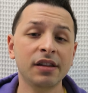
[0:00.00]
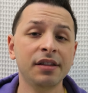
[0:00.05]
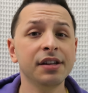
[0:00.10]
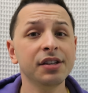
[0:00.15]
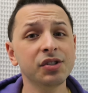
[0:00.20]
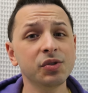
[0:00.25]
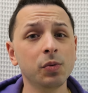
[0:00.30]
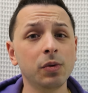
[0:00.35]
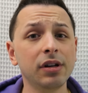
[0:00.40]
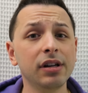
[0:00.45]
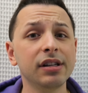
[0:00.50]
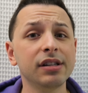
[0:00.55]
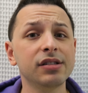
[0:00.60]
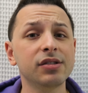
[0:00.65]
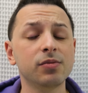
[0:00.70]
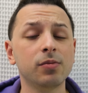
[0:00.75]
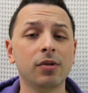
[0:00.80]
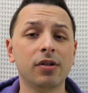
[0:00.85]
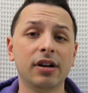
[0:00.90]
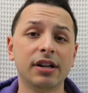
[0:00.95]
this
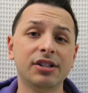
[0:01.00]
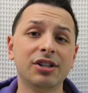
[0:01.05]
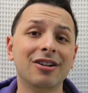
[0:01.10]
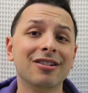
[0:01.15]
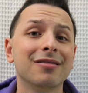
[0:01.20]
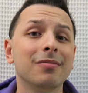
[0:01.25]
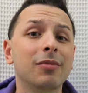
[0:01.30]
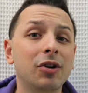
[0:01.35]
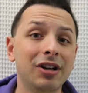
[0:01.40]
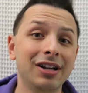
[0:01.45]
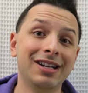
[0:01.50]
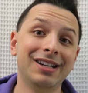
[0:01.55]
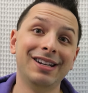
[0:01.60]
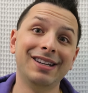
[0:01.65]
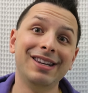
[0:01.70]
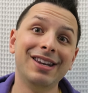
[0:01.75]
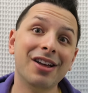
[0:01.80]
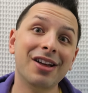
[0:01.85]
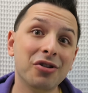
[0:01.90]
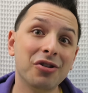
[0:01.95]
was where I talk about in
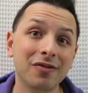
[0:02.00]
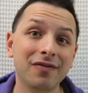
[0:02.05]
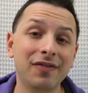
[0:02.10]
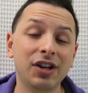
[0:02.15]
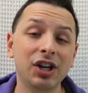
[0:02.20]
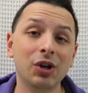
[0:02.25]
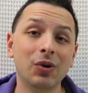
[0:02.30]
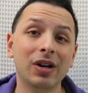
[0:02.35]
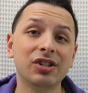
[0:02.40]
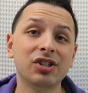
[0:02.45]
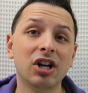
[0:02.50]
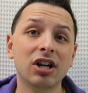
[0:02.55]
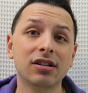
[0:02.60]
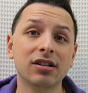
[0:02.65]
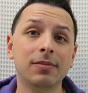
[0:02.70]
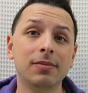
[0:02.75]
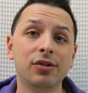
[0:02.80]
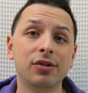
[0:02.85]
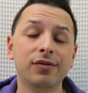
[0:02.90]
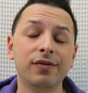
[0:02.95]
another video, I
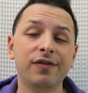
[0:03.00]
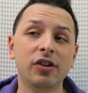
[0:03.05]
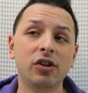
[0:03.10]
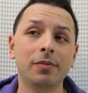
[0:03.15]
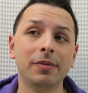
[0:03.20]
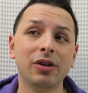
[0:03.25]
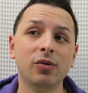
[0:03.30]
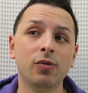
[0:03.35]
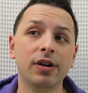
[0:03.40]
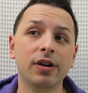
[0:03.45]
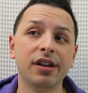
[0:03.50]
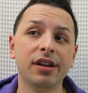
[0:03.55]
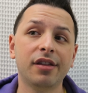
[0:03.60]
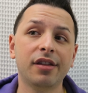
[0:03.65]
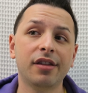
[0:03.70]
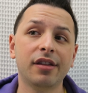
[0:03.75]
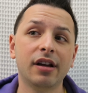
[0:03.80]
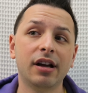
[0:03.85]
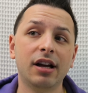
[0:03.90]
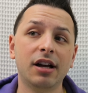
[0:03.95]
talk about filming
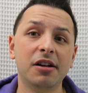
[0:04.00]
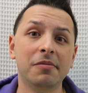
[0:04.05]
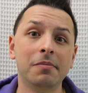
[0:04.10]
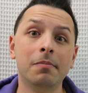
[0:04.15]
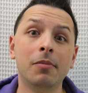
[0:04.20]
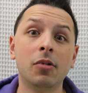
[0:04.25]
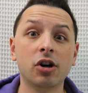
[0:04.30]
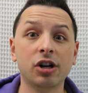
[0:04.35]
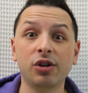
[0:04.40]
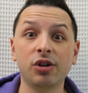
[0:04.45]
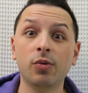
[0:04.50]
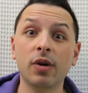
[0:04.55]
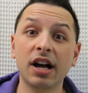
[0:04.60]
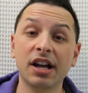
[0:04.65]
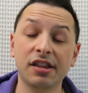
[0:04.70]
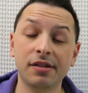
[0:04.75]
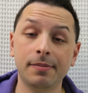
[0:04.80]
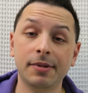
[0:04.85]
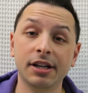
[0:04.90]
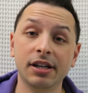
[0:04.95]
with um, Marty
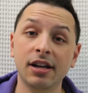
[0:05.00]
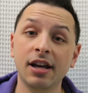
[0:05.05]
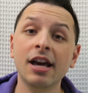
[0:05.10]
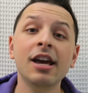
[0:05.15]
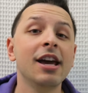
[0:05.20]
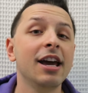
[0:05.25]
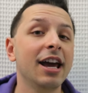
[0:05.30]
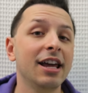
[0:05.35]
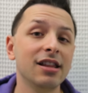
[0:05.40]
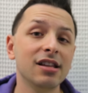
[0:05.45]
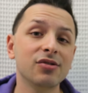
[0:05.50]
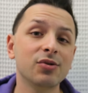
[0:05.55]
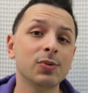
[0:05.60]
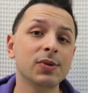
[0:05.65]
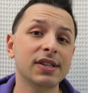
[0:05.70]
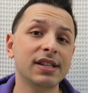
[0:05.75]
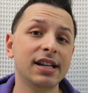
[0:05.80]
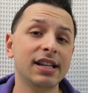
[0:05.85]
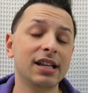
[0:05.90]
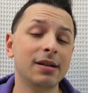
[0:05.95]
Rathbun. And this
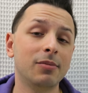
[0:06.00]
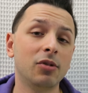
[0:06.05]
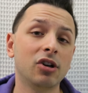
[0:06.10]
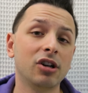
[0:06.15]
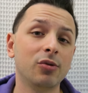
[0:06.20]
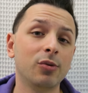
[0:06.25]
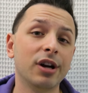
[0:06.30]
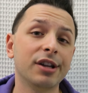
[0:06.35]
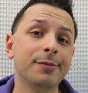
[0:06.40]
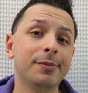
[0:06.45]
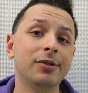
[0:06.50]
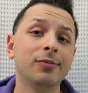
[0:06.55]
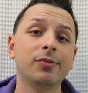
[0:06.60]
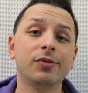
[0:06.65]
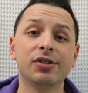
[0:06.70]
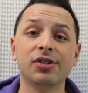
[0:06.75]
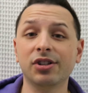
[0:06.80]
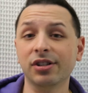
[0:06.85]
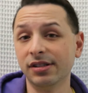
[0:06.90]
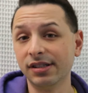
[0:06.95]
was the day that Marty Rathbun
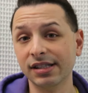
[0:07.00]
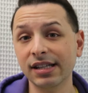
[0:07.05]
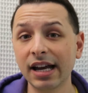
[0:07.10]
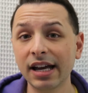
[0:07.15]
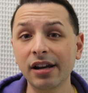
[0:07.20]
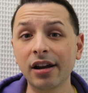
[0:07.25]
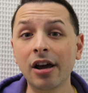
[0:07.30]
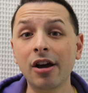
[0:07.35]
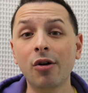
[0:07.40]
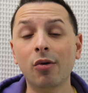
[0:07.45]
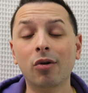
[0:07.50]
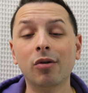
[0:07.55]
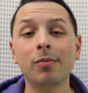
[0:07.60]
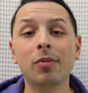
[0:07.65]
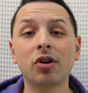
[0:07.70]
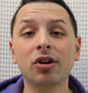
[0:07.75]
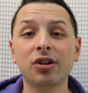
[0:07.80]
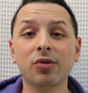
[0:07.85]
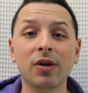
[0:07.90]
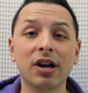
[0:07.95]
was on set, where
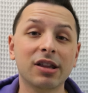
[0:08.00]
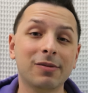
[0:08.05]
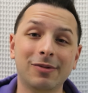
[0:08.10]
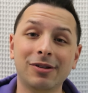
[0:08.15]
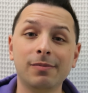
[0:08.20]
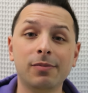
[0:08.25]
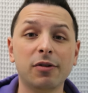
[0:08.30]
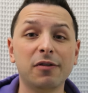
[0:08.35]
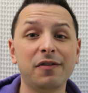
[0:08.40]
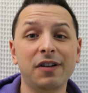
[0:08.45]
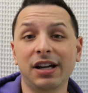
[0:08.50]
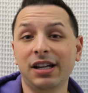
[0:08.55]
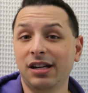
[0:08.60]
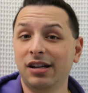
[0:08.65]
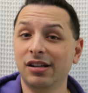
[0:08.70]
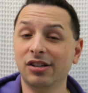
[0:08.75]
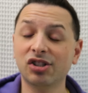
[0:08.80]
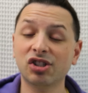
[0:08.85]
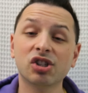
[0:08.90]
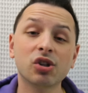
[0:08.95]
Marty Rathbun
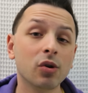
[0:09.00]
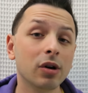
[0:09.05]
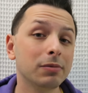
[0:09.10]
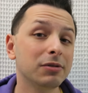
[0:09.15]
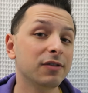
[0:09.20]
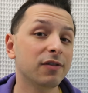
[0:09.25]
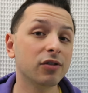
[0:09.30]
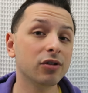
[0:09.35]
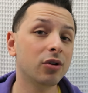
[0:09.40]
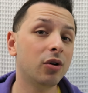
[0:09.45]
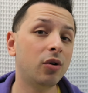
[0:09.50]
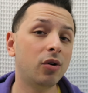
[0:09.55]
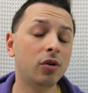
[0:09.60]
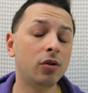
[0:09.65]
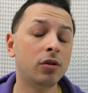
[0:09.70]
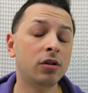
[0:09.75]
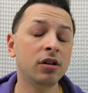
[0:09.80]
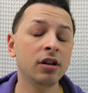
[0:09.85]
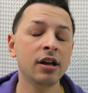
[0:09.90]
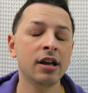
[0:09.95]
provided a script for the
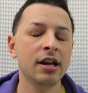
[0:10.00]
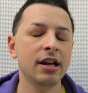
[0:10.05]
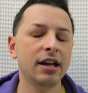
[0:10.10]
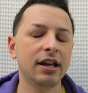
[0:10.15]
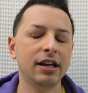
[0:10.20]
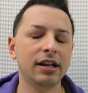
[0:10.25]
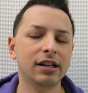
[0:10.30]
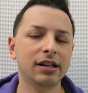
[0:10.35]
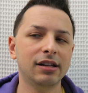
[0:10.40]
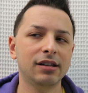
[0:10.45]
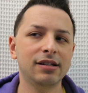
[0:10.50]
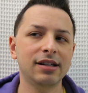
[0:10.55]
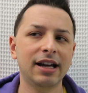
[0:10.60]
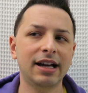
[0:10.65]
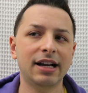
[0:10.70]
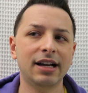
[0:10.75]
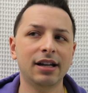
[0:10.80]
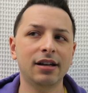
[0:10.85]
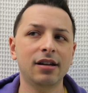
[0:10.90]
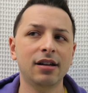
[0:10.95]
hole and
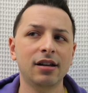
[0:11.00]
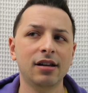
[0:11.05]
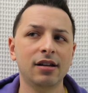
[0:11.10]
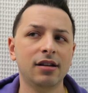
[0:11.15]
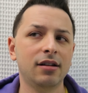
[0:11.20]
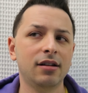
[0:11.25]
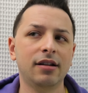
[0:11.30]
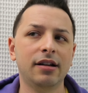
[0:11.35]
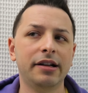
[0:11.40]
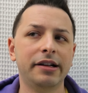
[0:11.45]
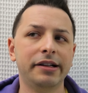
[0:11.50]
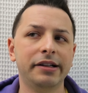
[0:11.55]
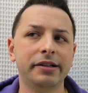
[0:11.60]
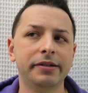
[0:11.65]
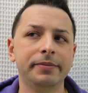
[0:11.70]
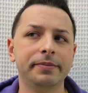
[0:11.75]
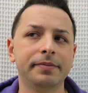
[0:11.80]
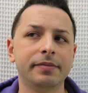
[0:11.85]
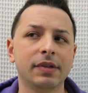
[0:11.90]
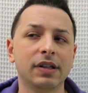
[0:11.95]
had
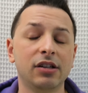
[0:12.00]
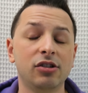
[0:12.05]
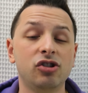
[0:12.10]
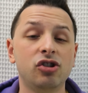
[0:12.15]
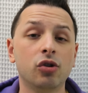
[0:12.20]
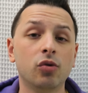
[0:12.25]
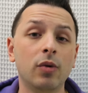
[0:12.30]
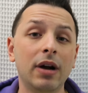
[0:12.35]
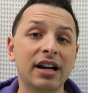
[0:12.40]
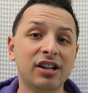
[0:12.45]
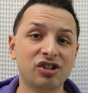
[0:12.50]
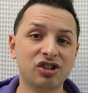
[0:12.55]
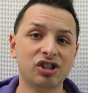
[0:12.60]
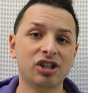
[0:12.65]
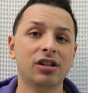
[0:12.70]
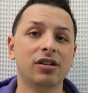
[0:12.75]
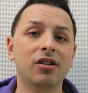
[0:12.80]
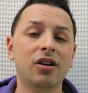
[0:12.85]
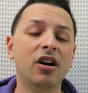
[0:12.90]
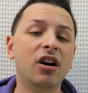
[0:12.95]
um,
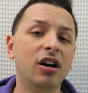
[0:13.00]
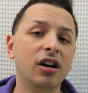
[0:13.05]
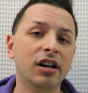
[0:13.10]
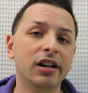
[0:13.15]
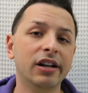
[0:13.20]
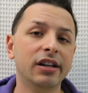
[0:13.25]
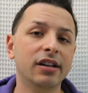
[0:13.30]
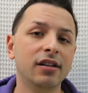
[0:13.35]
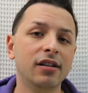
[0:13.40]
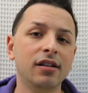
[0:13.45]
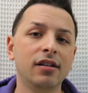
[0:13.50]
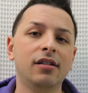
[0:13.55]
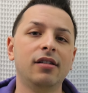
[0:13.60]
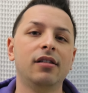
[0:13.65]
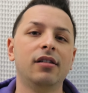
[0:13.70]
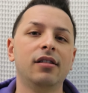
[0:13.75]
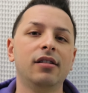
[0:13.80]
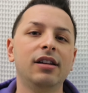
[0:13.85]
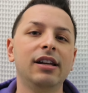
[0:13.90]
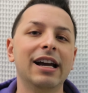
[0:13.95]
direction on
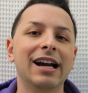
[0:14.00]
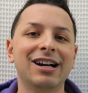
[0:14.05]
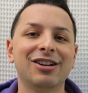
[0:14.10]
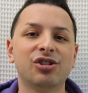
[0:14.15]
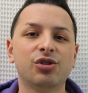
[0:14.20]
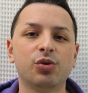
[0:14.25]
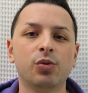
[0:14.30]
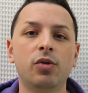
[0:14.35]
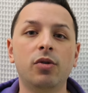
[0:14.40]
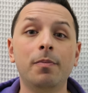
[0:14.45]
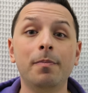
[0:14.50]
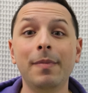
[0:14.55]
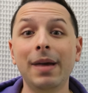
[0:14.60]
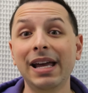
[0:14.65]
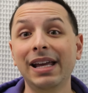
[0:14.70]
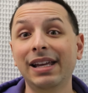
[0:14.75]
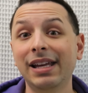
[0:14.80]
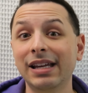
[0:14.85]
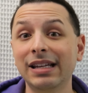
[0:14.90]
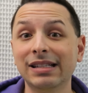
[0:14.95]
the actual
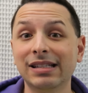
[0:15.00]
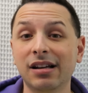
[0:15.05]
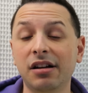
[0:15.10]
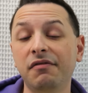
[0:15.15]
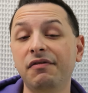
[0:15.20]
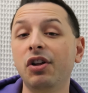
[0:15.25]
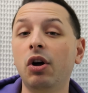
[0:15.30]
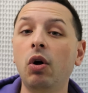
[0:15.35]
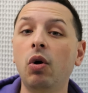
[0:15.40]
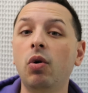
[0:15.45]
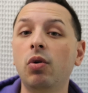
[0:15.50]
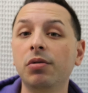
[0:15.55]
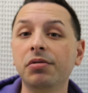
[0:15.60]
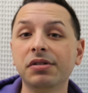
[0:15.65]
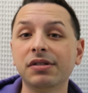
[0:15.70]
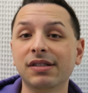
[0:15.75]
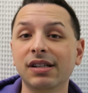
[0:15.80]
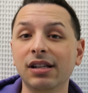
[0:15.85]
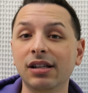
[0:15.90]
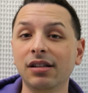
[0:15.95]
makings of the
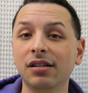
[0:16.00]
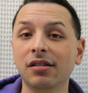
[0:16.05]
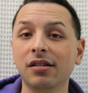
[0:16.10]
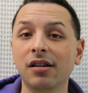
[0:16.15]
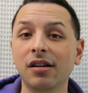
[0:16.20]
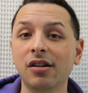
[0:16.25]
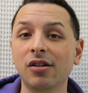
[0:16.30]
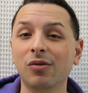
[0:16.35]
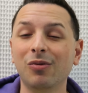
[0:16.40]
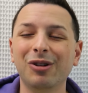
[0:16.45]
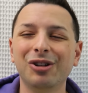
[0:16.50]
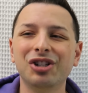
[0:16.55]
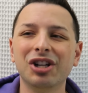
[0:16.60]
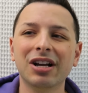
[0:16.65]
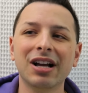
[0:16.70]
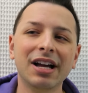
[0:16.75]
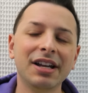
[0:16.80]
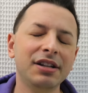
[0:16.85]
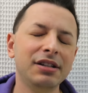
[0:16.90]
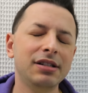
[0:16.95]
whole scene, which
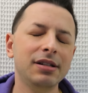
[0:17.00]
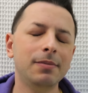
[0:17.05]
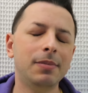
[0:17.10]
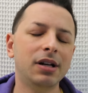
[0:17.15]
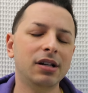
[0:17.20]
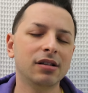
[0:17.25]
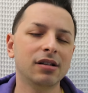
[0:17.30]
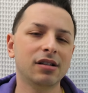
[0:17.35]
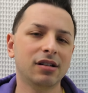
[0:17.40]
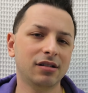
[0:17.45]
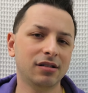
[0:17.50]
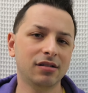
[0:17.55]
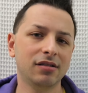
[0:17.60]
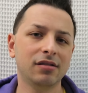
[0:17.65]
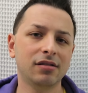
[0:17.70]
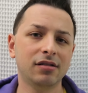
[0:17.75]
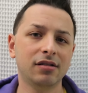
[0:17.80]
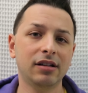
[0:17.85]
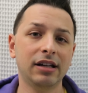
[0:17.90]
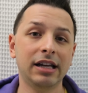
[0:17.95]
I kind of debunk
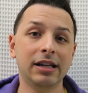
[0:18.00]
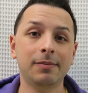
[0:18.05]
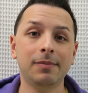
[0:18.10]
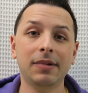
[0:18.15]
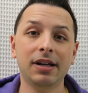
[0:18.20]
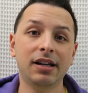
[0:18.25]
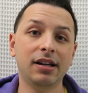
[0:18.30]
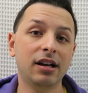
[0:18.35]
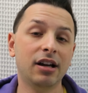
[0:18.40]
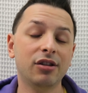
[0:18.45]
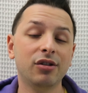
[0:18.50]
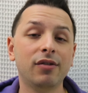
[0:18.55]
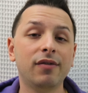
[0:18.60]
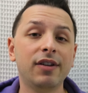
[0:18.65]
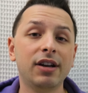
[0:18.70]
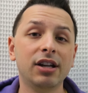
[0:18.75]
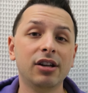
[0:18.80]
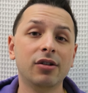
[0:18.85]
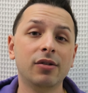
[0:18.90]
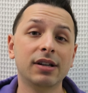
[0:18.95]
in my other
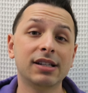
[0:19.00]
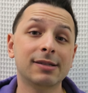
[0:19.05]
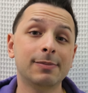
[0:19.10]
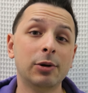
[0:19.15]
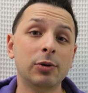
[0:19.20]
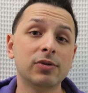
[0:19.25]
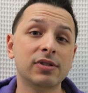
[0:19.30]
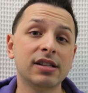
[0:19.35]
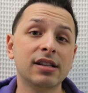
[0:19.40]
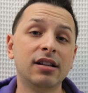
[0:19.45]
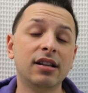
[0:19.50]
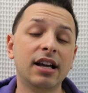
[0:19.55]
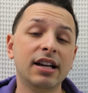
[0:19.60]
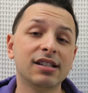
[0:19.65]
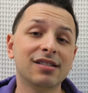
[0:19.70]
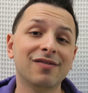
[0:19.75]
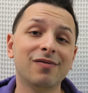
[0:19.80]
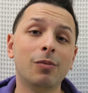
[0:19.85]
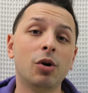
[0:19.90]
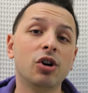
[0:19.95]
video, Exposing the
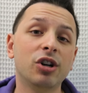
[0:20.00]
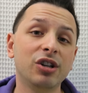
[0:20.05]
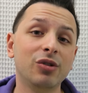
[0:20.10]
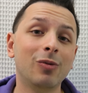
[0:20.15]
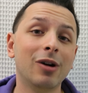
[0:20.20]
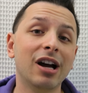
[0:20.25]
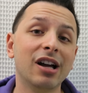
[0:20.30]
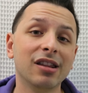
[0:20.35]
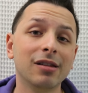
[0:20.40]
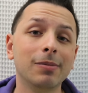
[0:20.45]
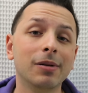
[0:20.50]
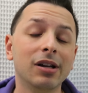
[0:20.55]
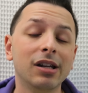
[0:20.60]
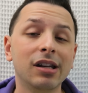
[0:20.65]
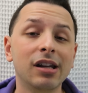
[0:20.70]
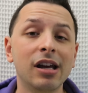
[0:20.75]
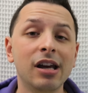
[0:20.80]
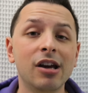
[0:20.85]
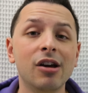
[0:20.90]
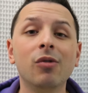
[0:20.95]
Lies of Marty
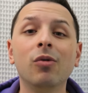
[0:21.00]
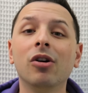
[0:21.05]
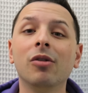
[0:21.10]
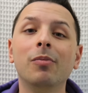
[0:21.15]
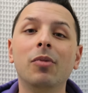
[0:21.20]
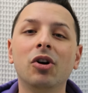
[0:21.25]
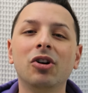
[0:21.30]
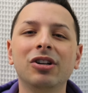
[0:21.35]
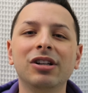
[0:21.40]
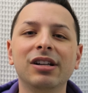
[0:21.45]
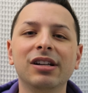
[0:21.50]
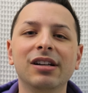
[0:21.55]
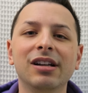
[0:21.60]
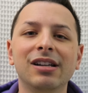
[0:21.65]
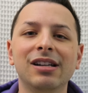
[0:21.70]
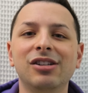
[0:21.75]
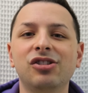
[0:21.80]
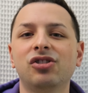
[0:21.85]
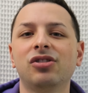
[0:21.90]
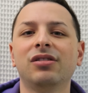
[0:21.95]
Rathbun, where Marty
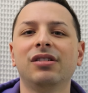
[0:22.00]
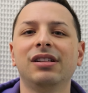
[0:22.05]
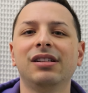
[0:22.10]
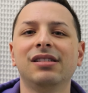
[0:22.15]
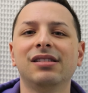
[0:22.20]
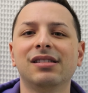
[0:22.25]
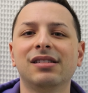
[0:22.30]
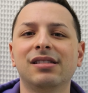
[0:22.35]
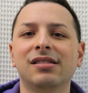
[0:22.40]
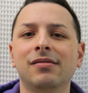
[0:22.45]
initially,